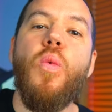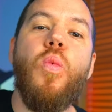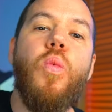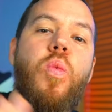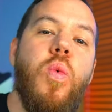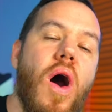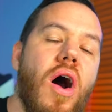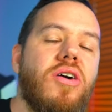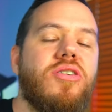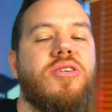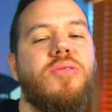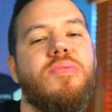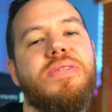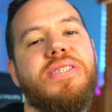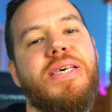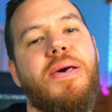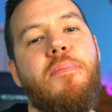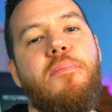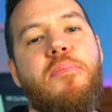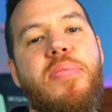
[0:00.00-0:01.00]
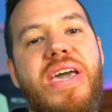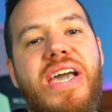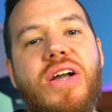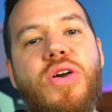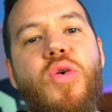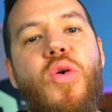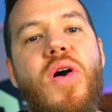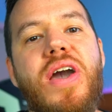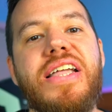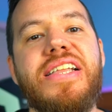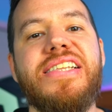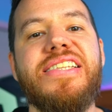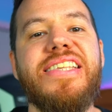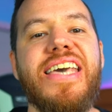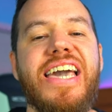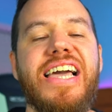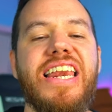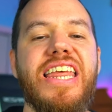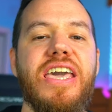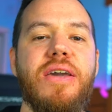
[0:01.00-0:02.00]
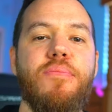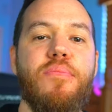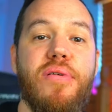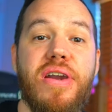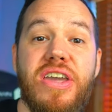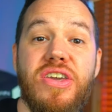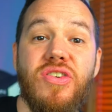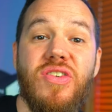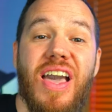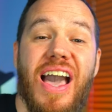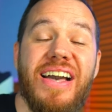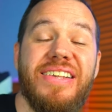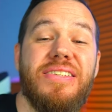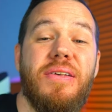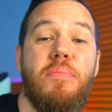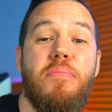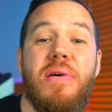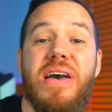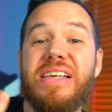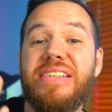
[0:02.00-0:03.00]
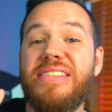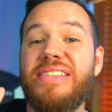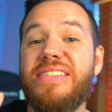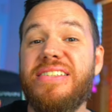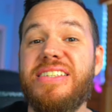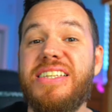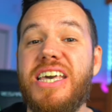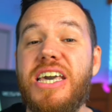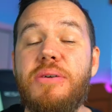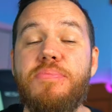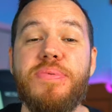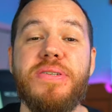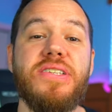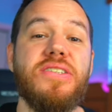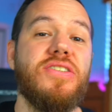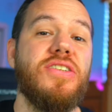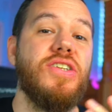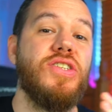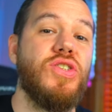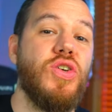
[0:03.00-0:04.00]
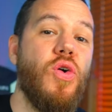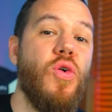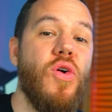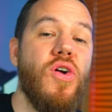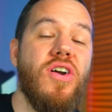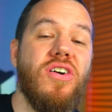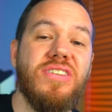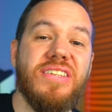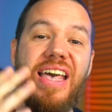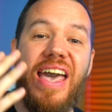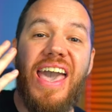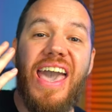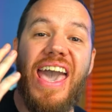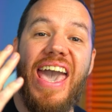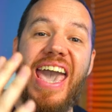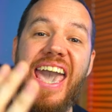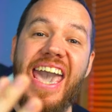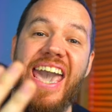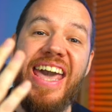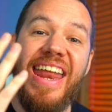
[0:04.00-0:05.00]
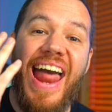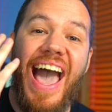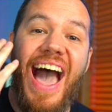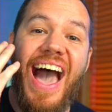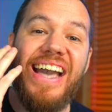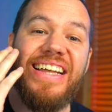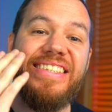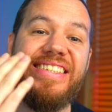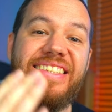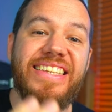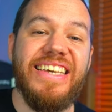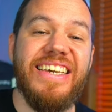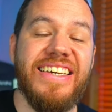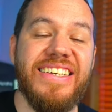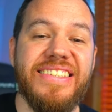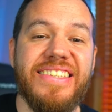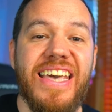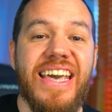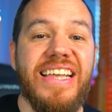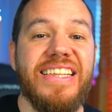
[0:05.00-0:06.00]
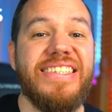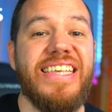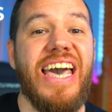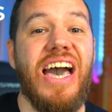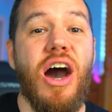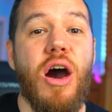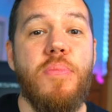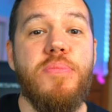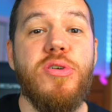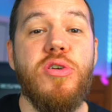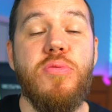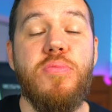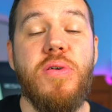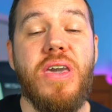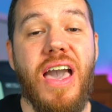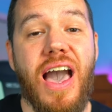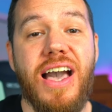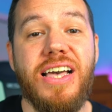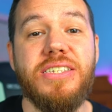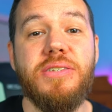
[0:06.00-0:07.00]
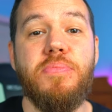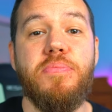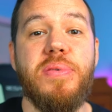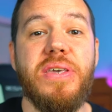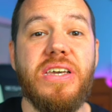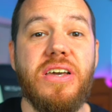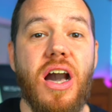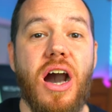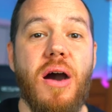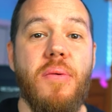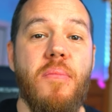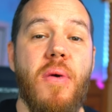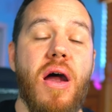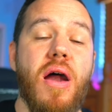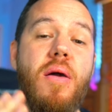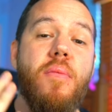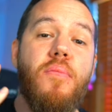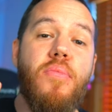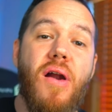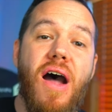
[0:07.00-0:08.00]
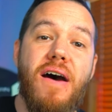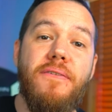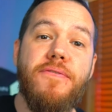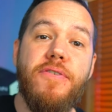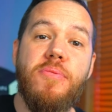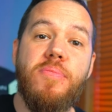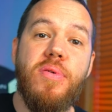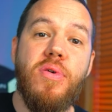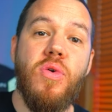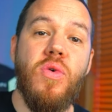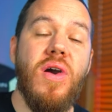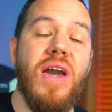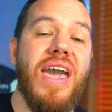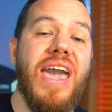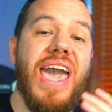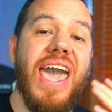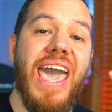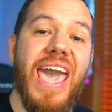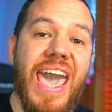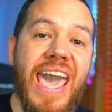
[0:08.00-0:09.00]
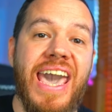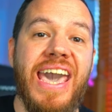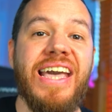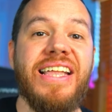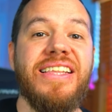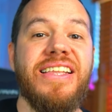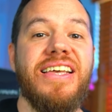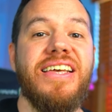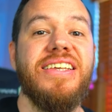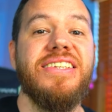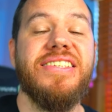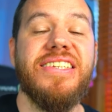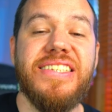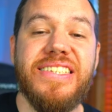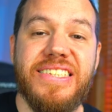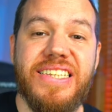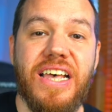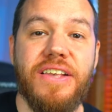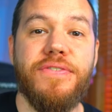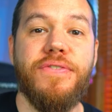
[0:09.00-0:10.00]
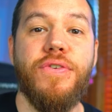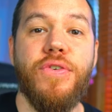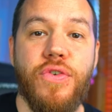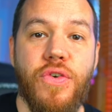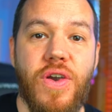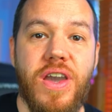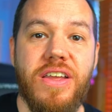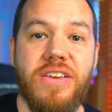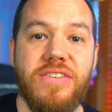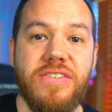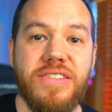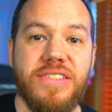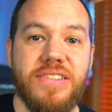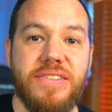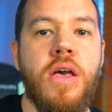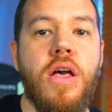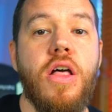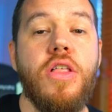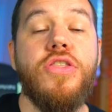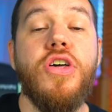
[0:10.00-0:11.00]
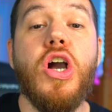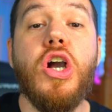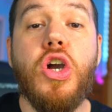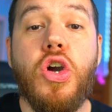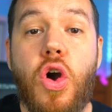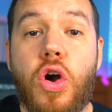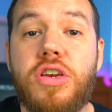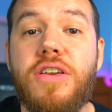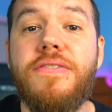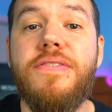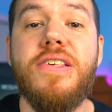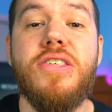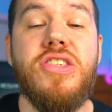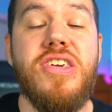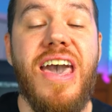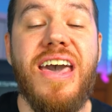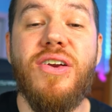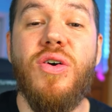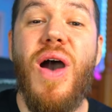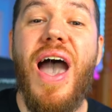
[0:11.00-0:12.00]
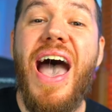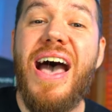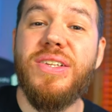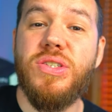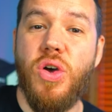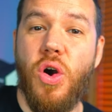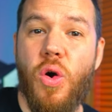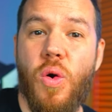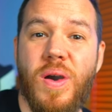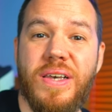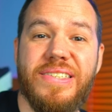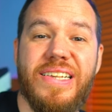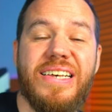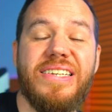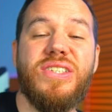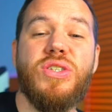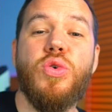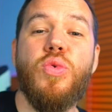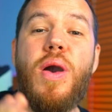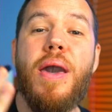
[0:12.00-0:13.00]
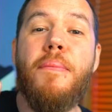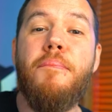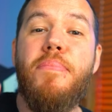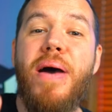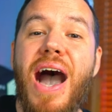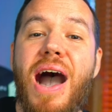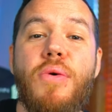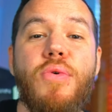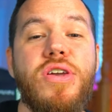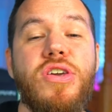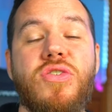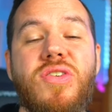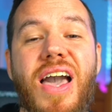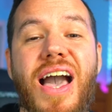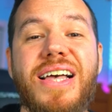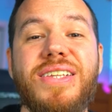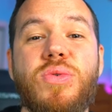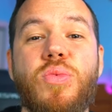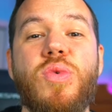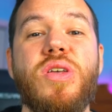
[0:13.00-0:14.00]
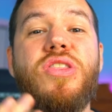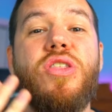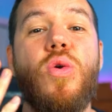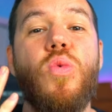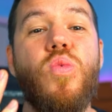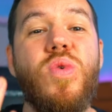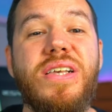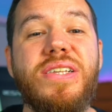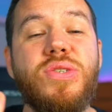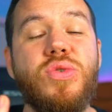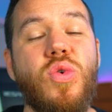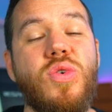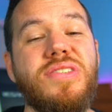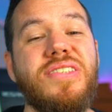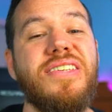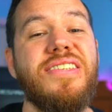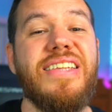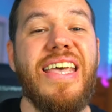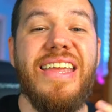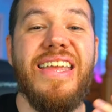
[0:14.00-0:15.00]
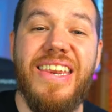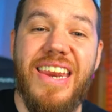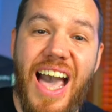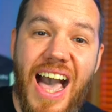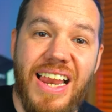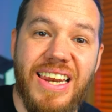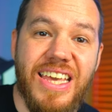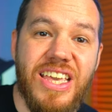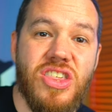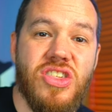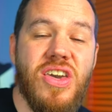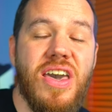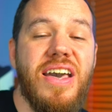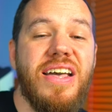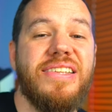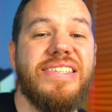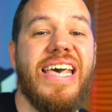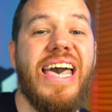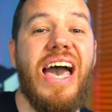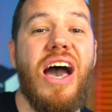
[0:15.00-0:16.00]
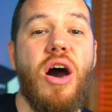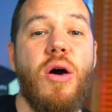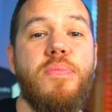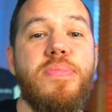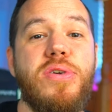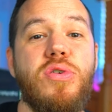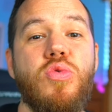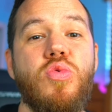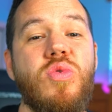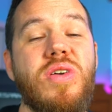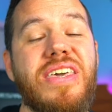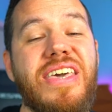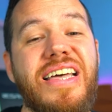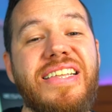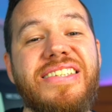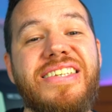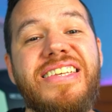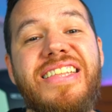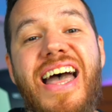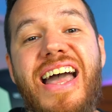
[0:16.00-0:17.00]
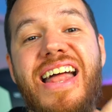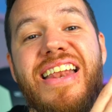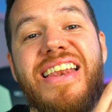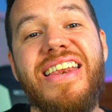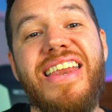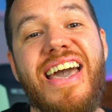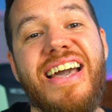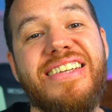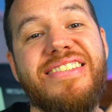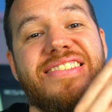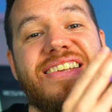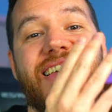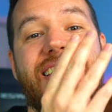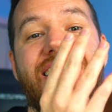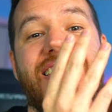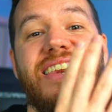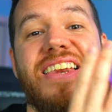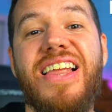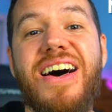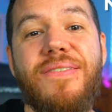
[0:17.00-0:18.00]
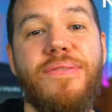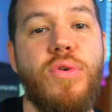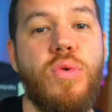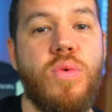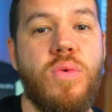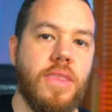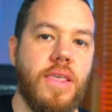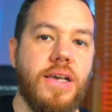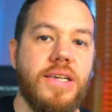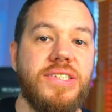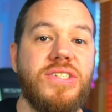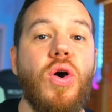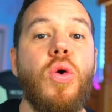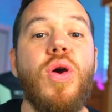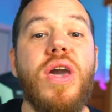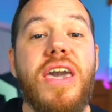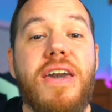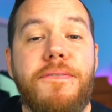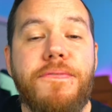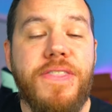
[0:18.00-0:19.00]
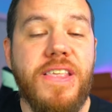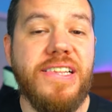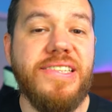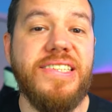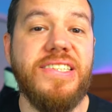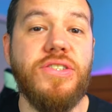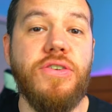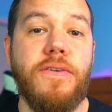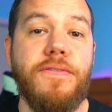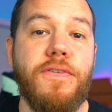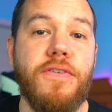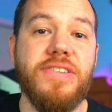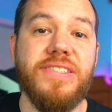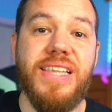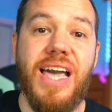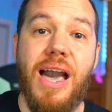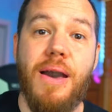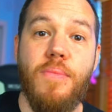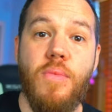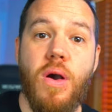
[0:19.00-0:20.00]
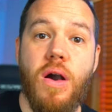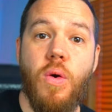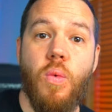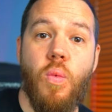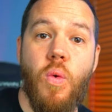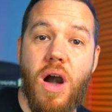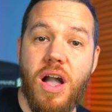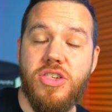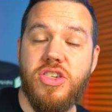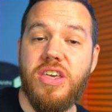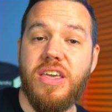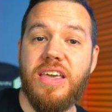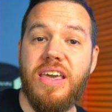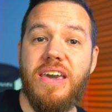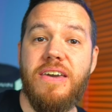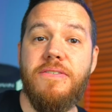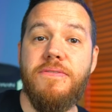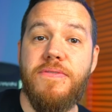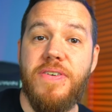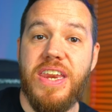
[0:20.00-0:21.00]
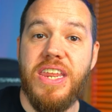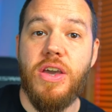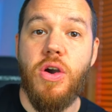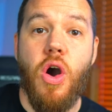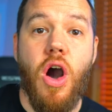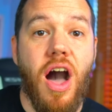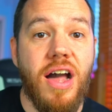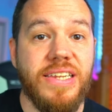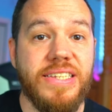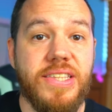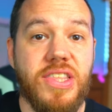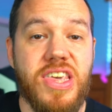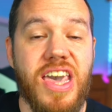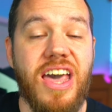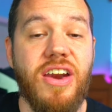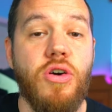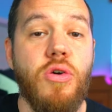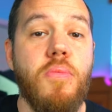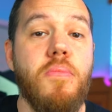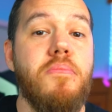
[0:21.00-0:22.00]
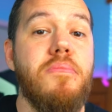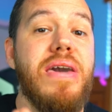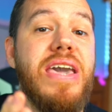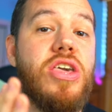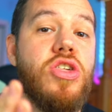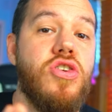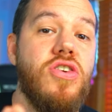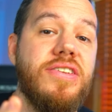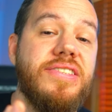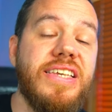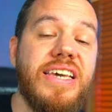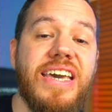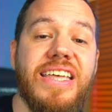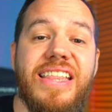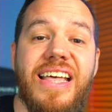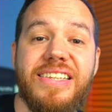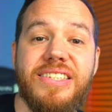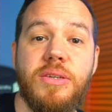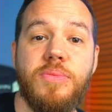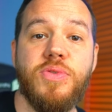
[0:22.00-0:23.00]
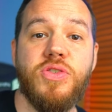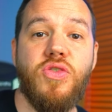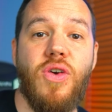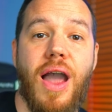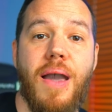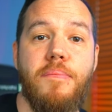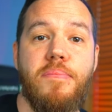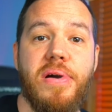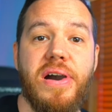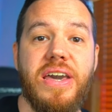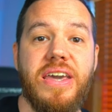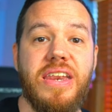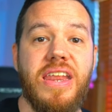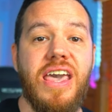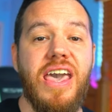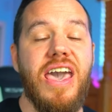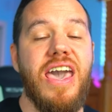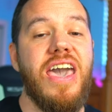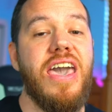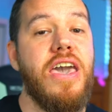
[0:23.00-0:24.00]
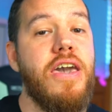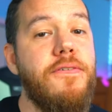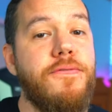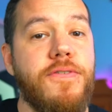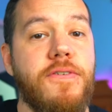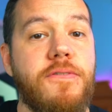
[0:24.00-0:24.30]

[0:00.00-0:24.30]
welcome to Bitcoin Daily, bringing you guys the best tips, tutorials, and ideas to help you guys become profitable and successful traders. The goal of this channel, as always, is to empower you guys with the resources and knowledge to help you get to that next level. So if this is your first time watching a video on this channel, make sure to hit that subscribe button. If you've